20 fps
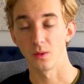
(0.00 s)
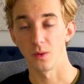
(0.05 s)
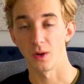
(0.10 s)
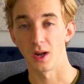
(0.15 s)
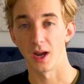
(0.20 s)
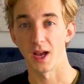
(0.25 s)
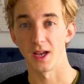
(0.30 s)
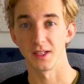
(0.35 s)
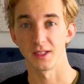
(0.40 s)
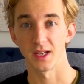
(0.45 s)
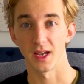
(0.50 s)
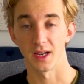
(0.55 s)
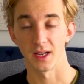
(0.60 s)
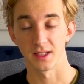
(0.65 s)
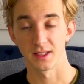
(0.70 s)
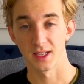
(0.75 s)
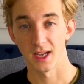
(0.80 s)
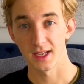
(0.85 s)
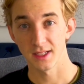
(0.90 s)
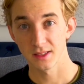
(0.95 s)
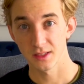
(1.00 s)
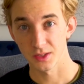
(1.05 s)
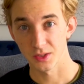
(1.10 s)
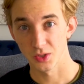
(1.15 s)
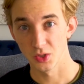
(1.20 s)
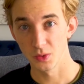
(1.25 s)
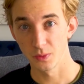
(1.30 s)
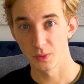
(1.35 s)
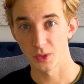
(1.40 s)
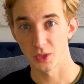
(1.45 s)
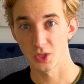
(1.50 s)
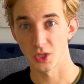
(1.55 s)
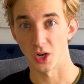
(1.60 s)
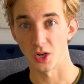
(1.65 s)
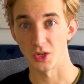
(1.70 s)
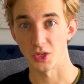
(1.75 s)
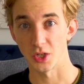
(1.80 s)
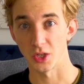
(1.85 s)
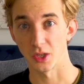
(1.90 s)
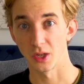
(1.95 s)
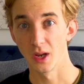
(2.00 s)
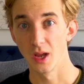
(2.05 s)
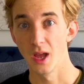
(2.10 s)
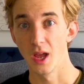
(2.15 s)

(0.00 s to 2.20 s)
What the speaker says: Whereas at a Tesla supercharger,